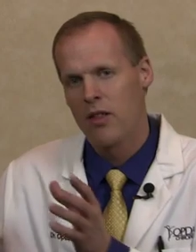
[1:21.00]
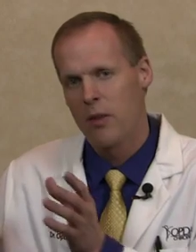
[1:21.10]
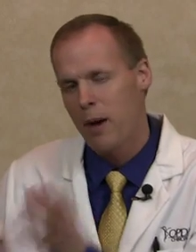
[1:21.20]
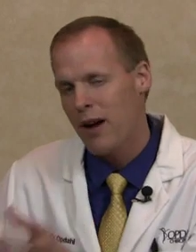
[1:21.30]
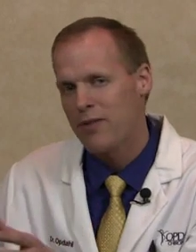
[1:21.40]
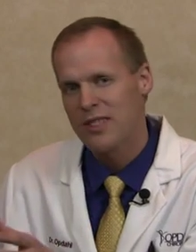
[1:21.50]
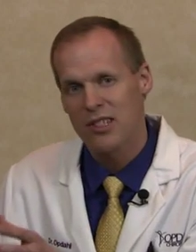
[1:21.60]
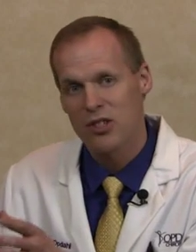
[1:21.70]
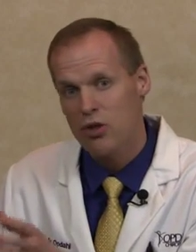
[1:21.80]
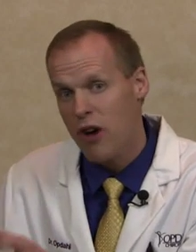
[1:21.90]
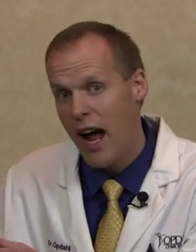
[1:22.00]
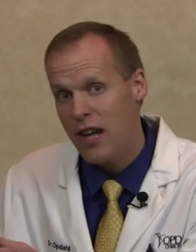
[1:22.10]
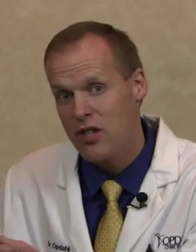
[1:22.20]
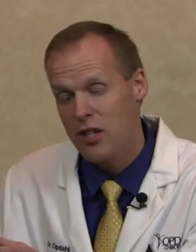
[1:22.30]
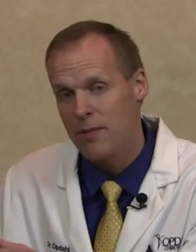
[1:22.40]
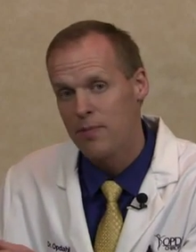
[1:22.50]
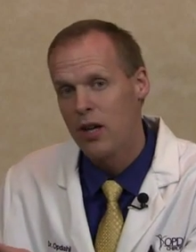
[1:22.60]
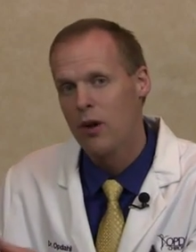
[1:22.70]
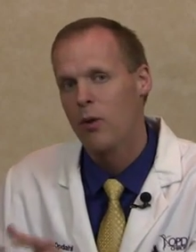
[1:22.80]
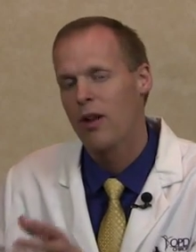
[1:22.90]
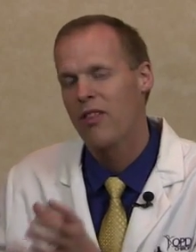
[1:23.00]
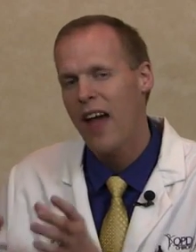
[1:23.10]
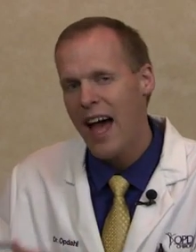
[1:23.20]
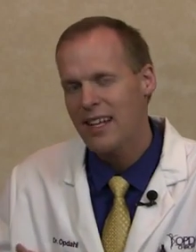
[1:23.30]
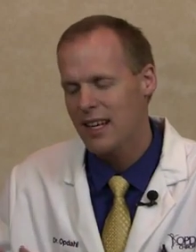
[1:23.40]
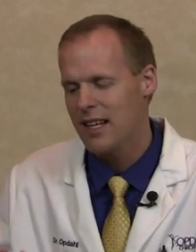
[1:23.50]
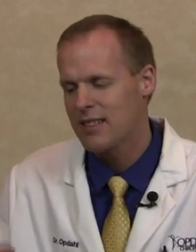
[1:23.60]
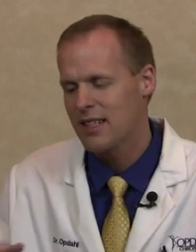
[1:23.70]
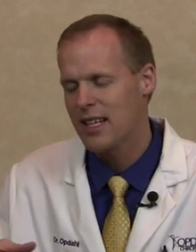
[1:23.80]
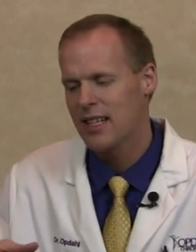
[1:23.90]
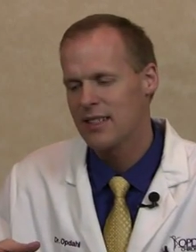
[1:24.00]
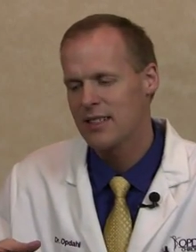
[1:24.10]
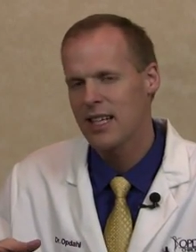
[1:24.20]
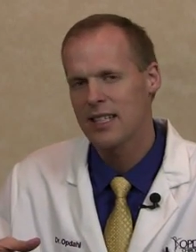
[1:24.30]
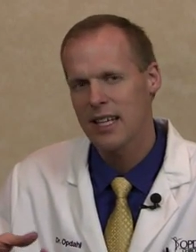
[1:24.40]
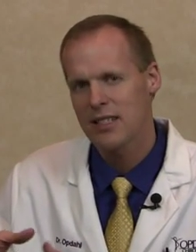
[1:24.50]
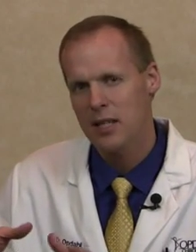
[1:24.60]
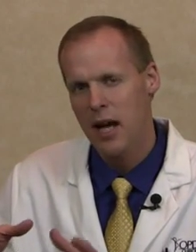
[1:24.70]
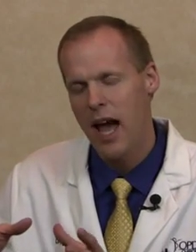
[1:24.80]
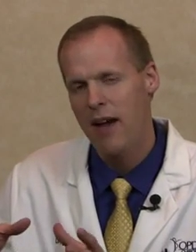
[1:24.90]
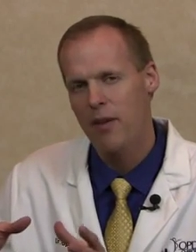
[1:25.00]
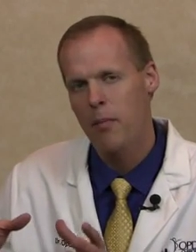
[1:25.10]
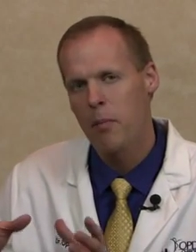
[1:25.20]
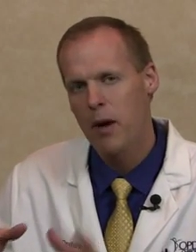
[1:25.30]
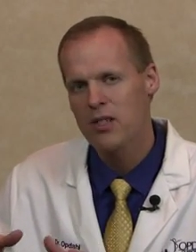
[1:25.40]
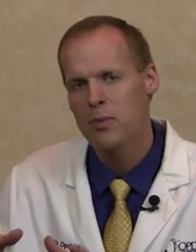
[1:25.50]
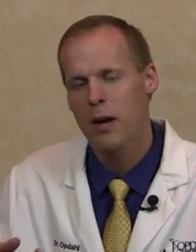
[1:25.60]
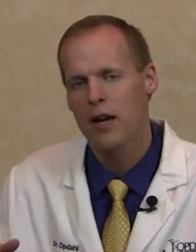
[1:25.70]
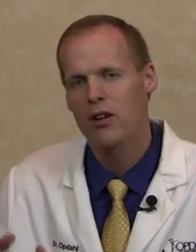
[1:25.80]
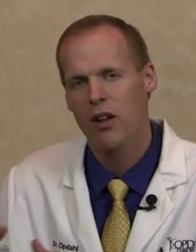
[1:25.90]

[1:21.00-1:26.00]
the biophysics traction, what that does is it tends to have a much better